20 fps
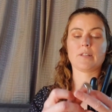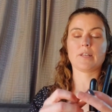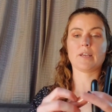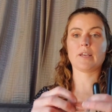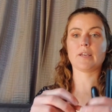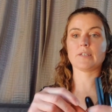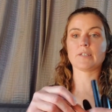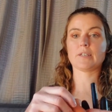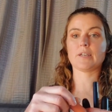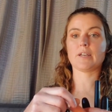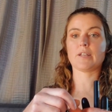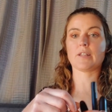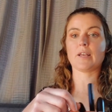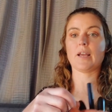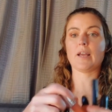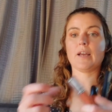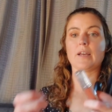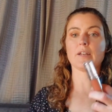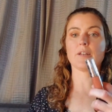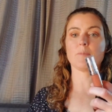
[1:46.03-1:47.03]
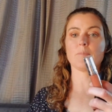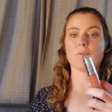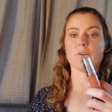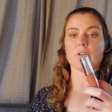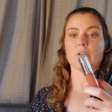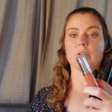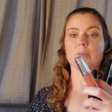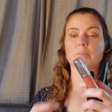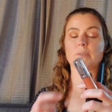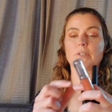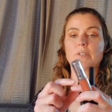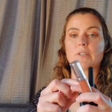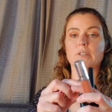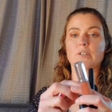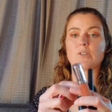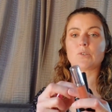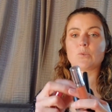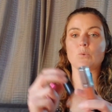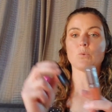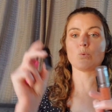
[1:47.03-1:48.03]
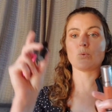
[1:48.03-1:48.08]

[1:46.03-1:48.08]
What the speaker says: that either aren't the bullet lipsticks